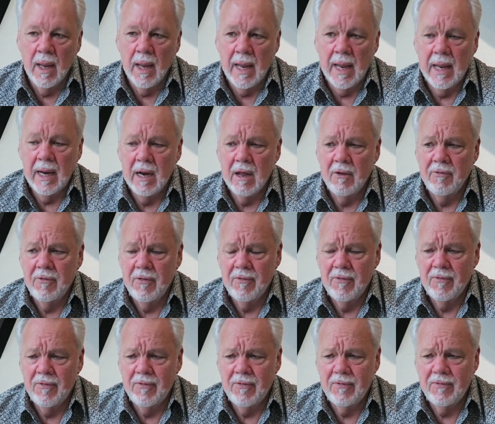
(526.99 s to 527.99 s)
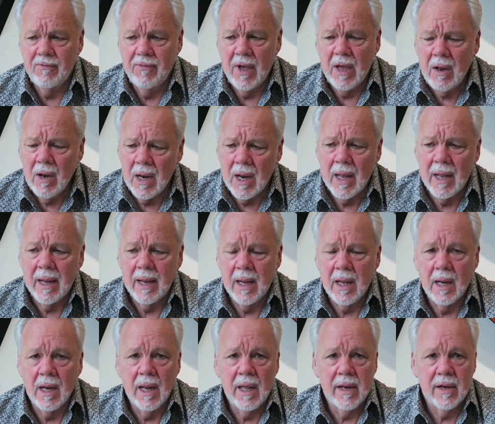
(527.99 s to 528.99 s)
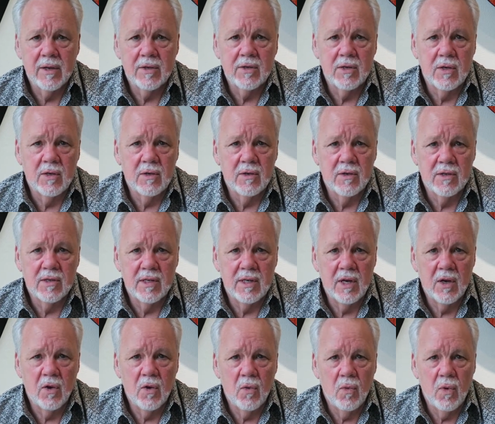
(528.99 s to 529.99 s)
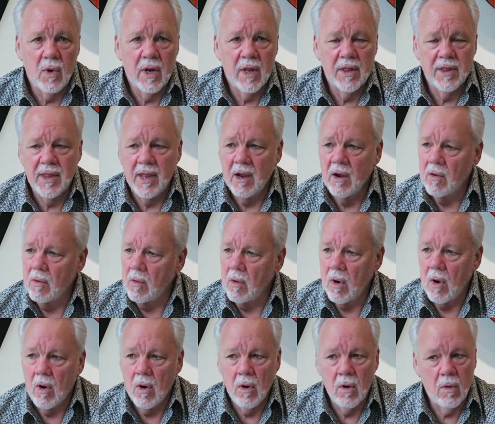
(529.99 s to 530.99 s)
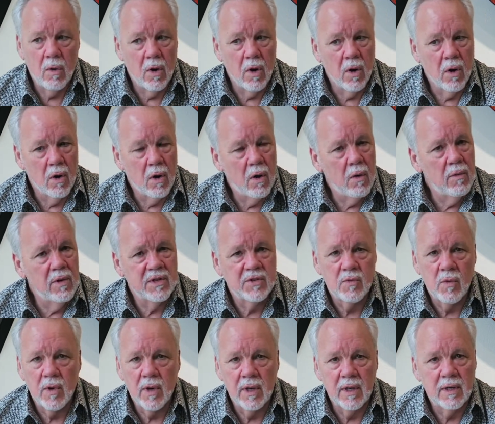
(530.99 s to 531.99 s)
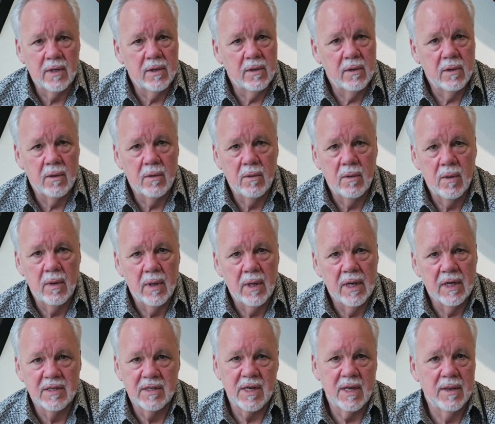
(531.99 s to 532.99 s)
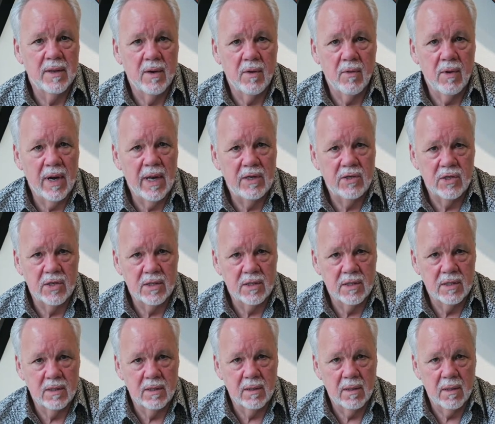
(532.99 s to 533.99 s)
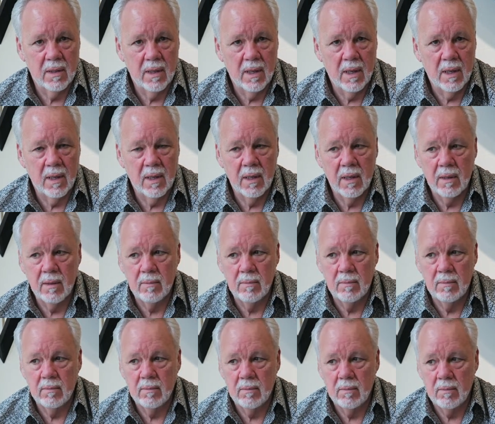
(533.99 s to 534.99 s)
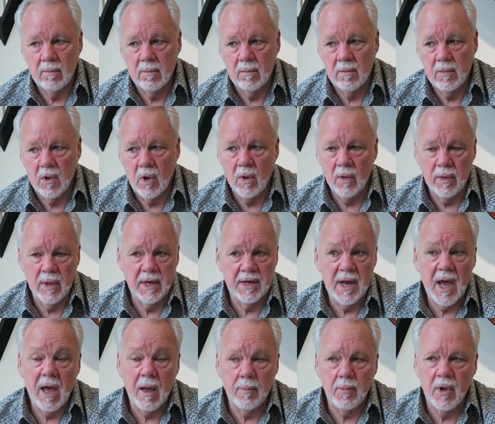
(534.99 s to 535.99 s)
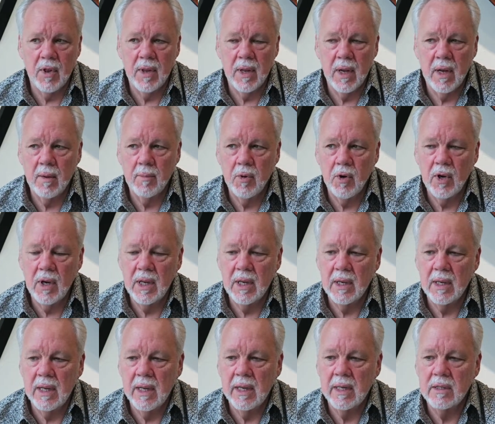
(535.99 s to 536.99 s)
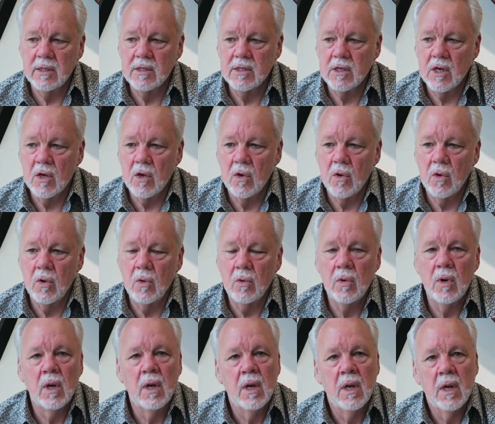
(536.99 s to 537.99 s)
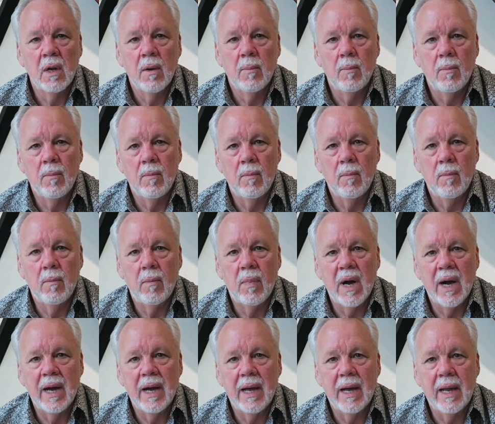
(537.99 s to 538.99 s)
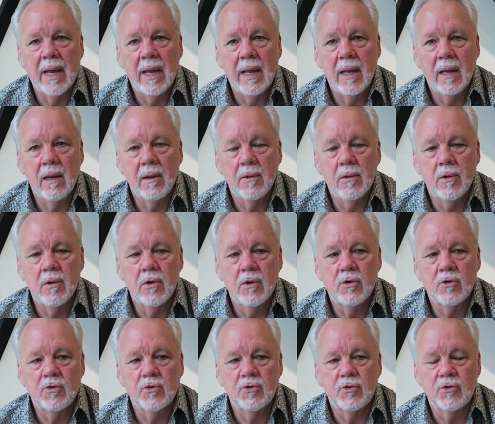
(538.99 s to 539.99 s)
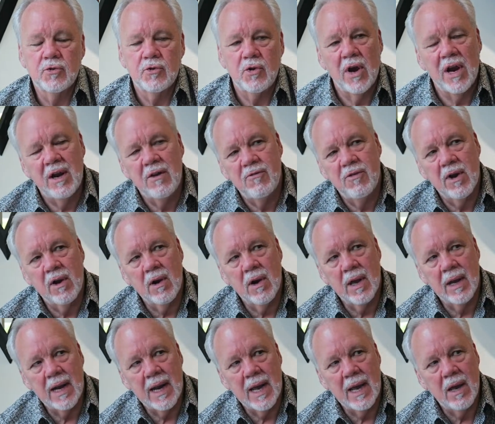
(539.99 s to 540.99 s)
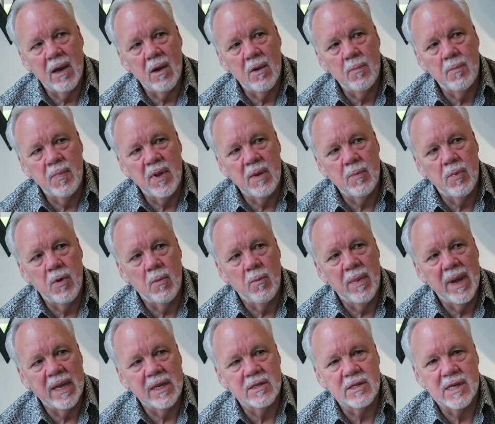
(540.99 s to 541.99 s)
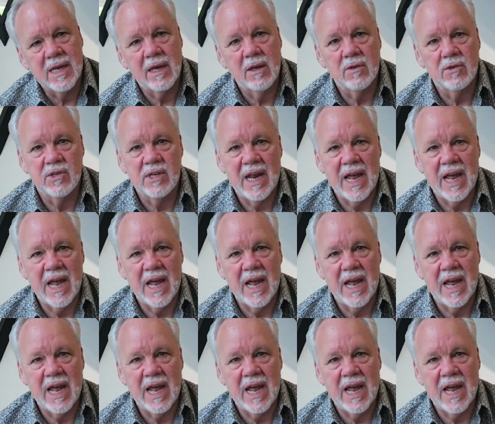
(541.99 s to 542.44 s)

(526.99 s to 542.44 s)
And I felt like a lot of students deal with, they are always wanting to extend their ranges on the top, on the upper end. And so by trying to figure out how people make sounds